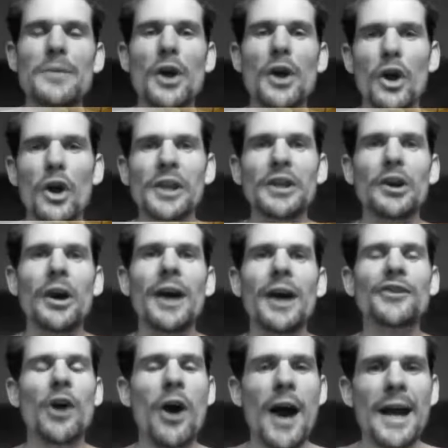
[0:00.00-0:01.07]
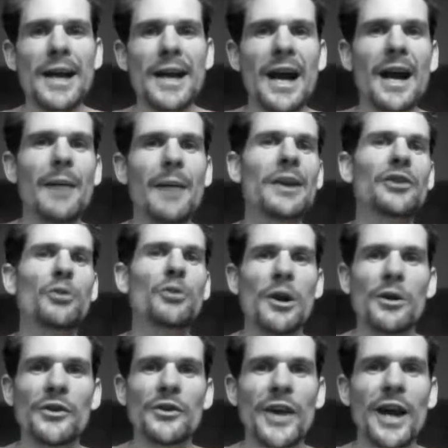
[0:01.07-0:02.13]
the early nights. High carb is
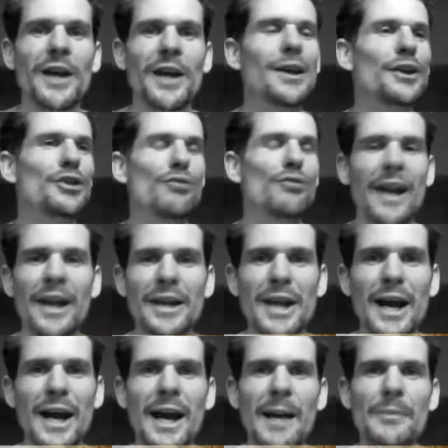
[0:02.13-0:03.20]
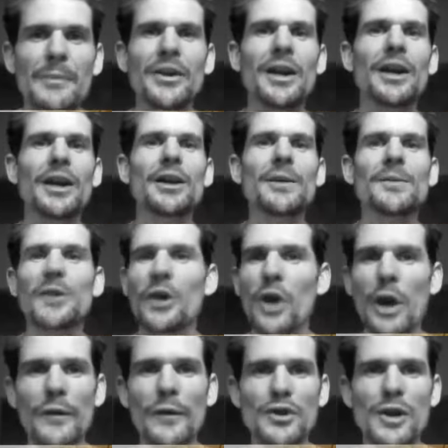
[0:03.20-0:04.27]
where it's at. You run out of carbs, you're
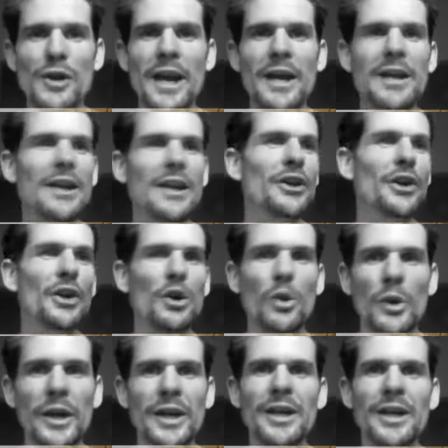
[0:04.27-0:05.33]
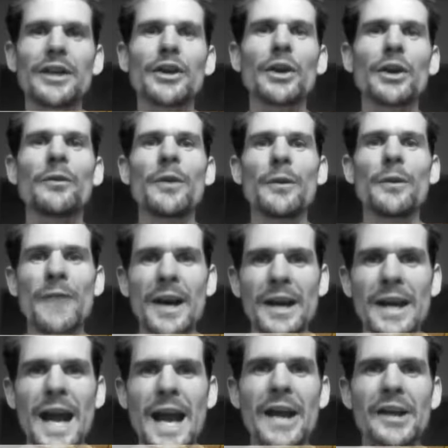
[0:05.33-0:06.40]
going to overtrain, you're going to quit, you're going to be
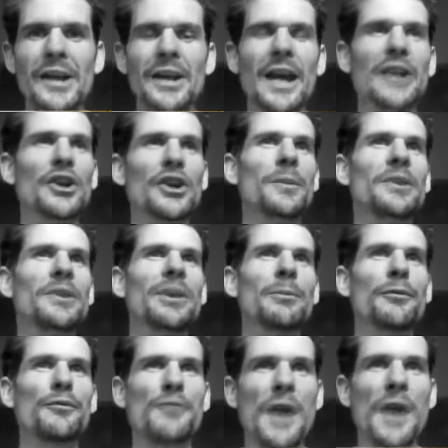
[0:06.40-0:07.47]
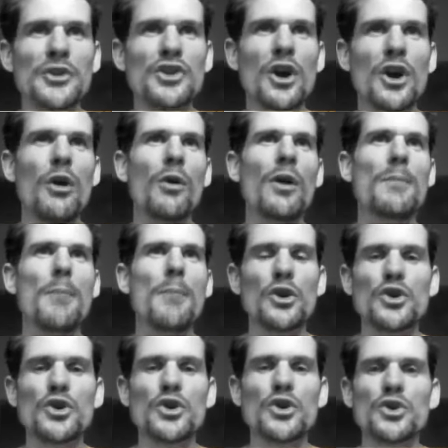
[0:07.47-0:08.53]
fucking hating it, and you're going to be some fragile
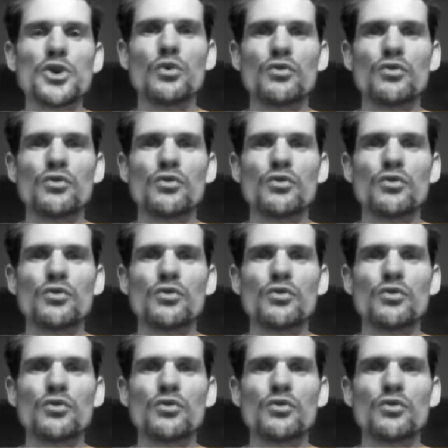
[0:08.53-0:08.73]
emotional